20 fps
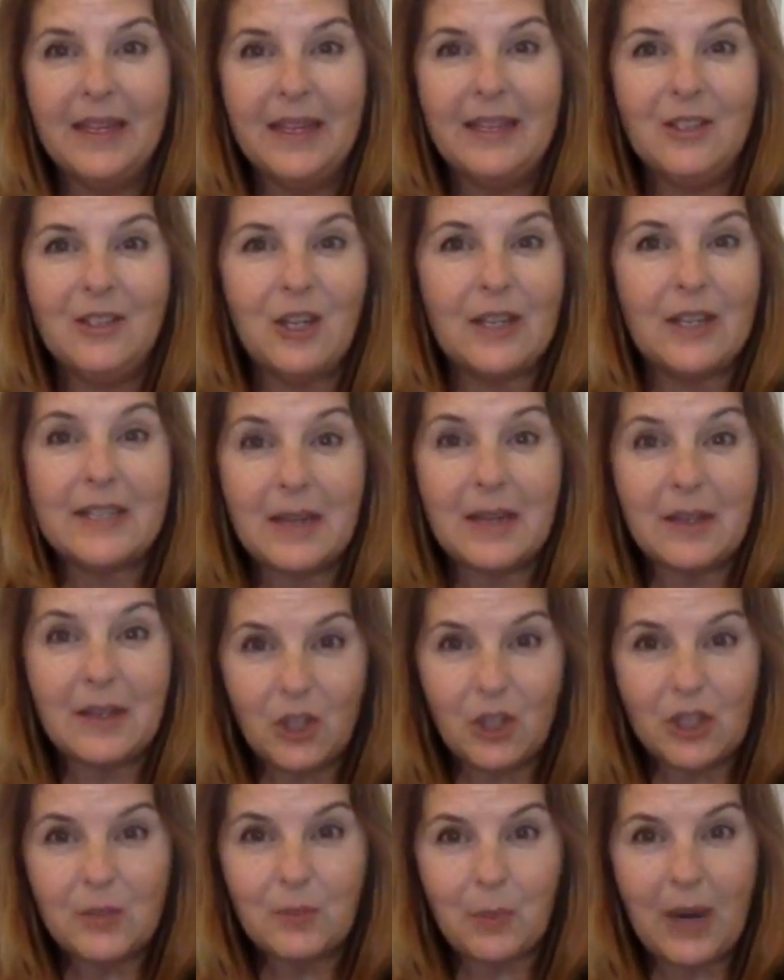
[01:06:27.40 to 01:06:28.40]
just
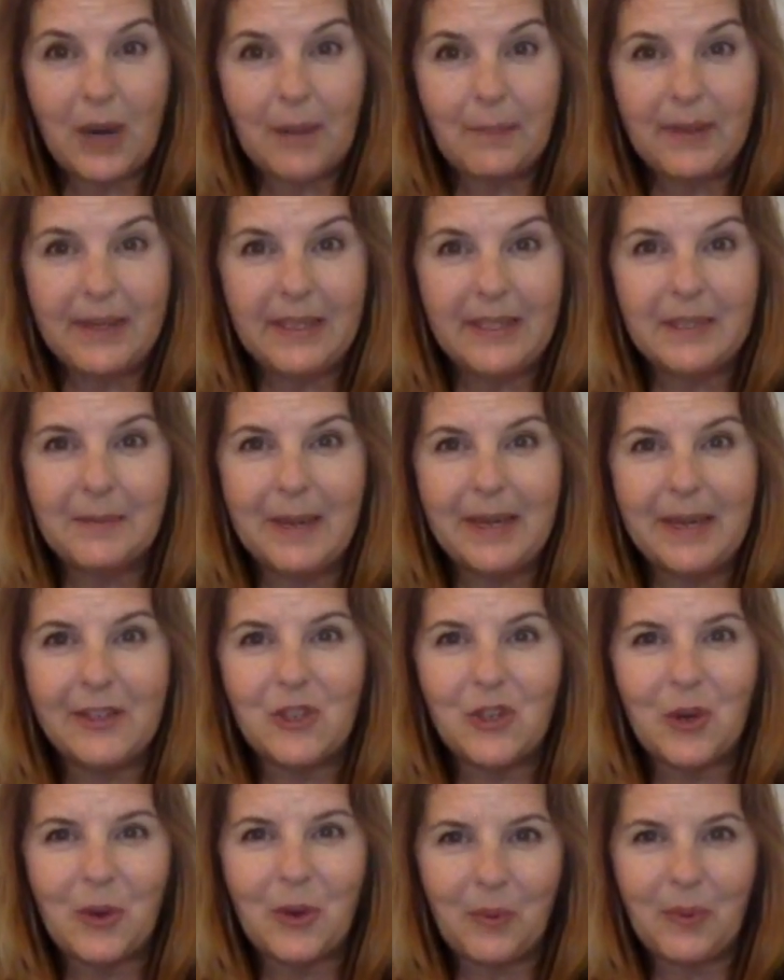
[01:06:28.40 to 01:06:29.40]
just prepping to make
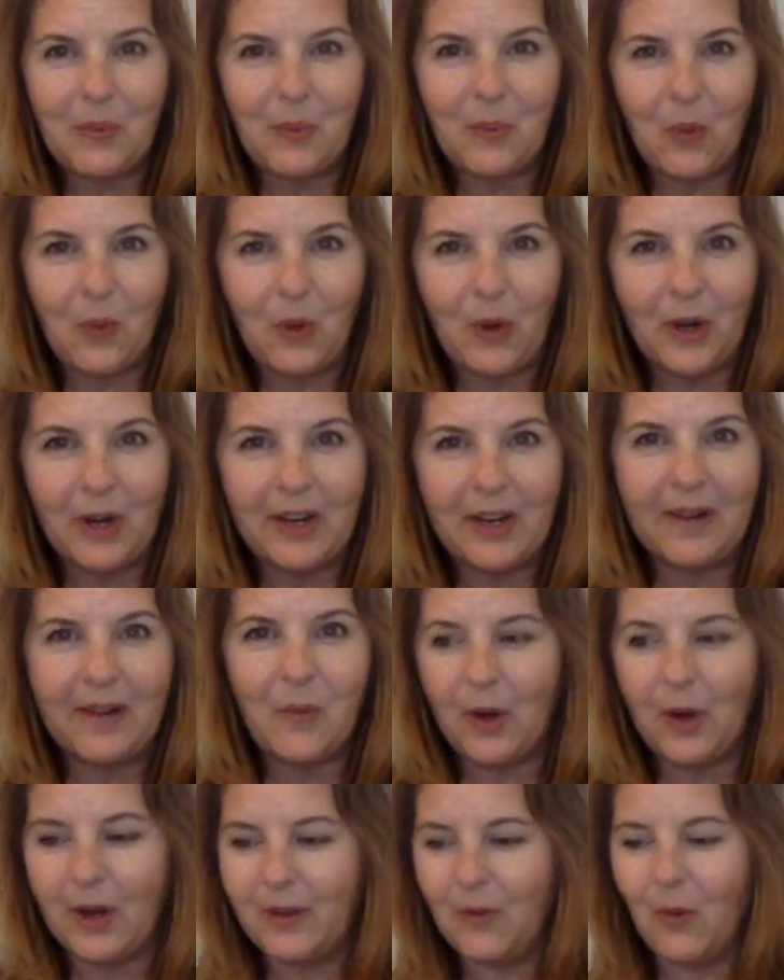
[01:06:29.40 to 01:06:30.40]
sure it would work
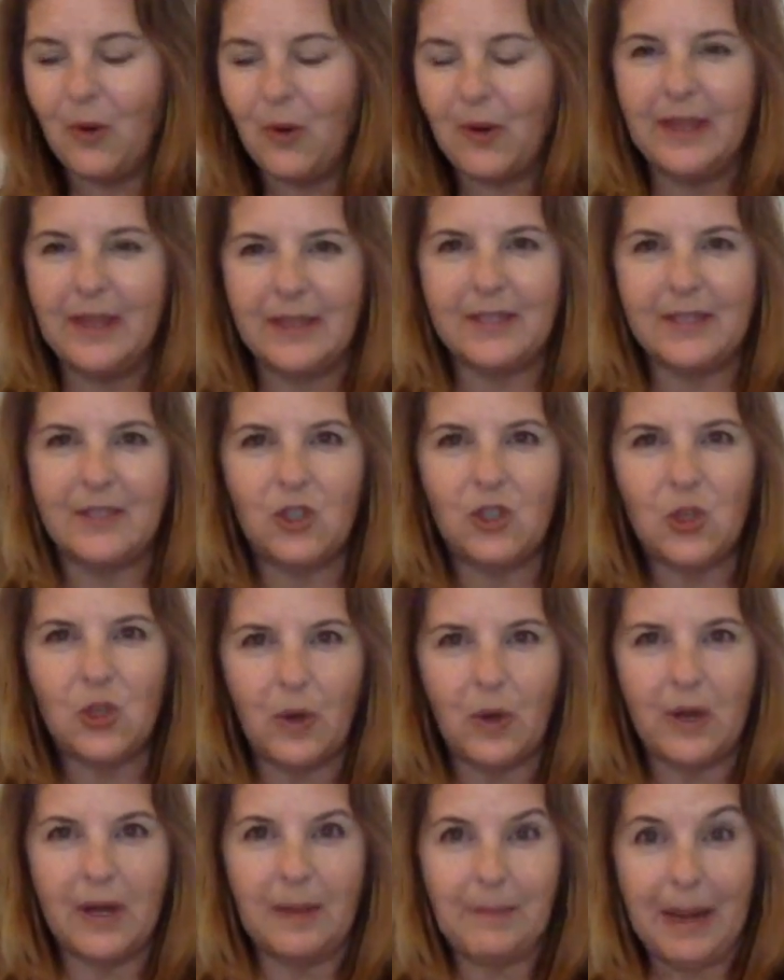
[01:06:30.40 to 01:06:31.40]
work for this
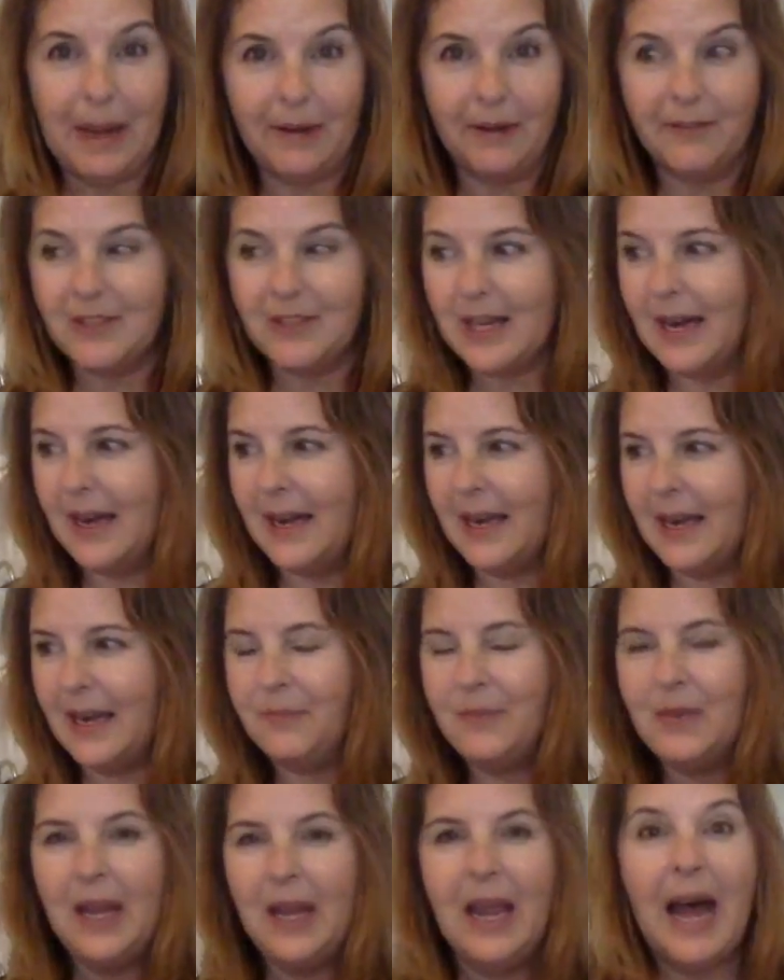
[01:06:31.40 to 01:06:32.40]
short amount of time,
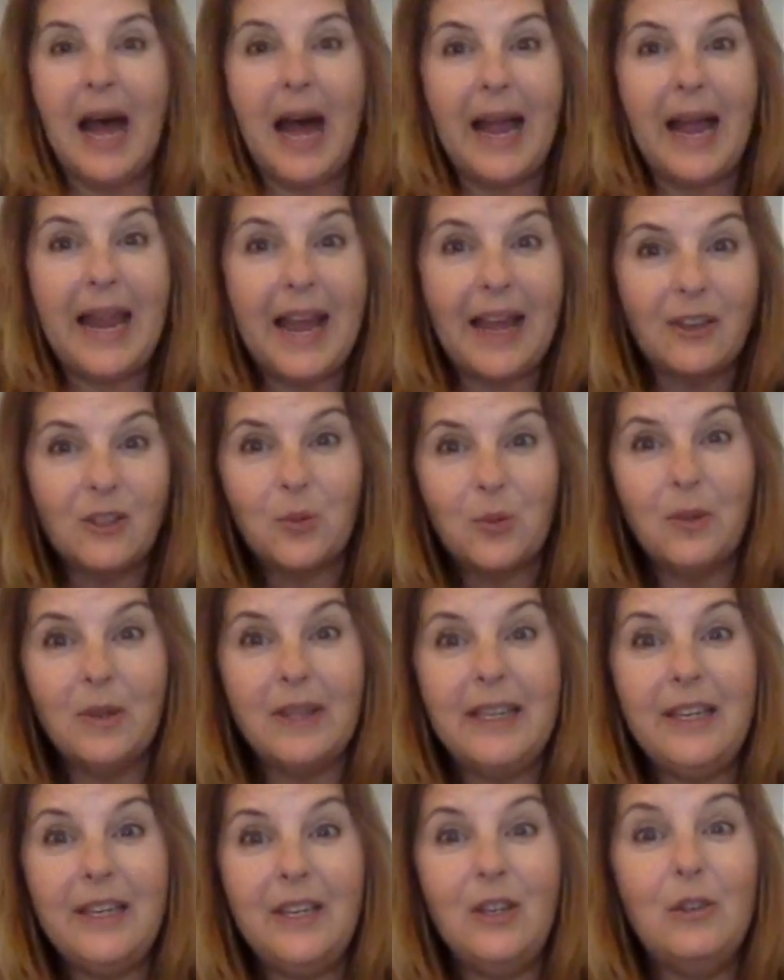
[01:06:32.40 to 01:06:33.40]
I
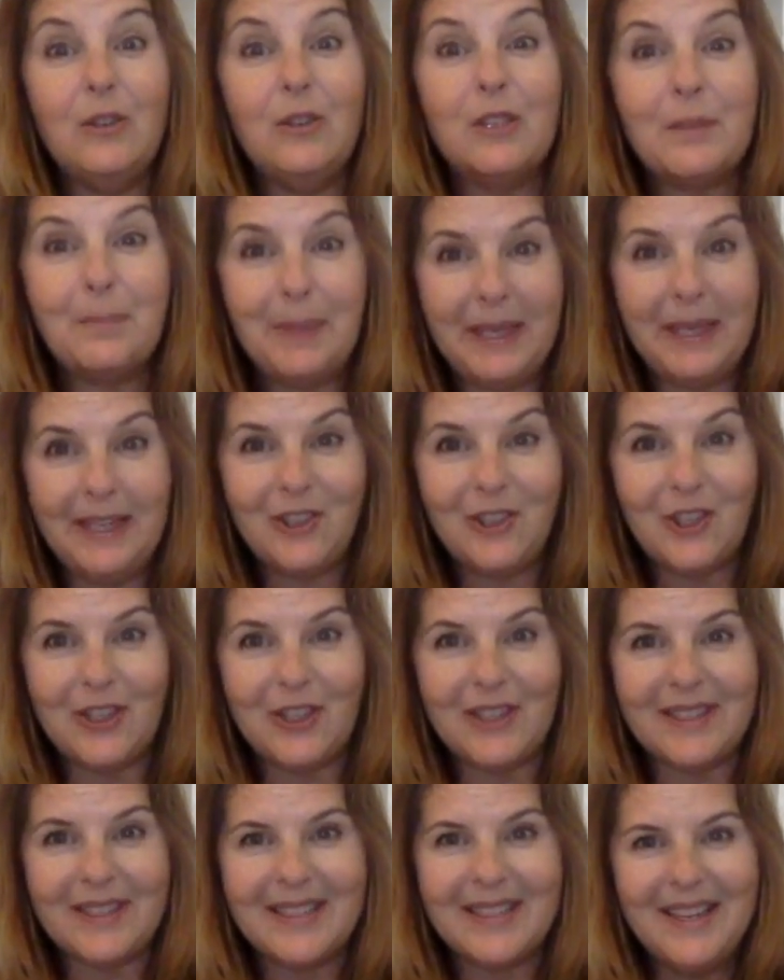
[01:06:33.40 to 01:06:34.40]
actually used
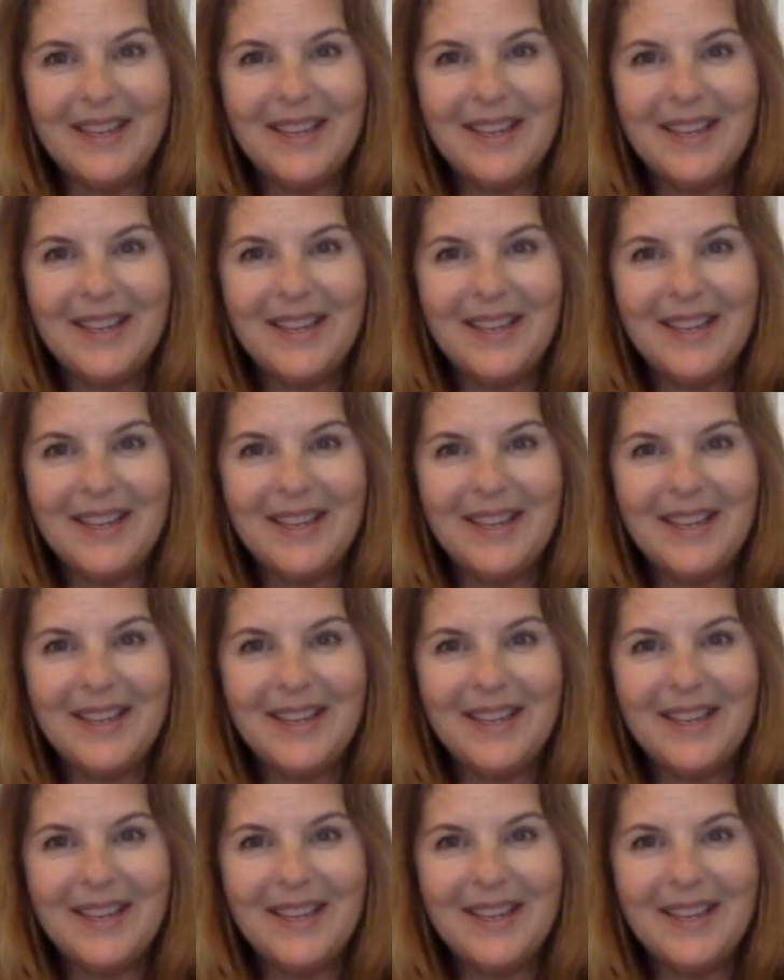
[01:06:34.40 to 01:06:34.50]
peaches.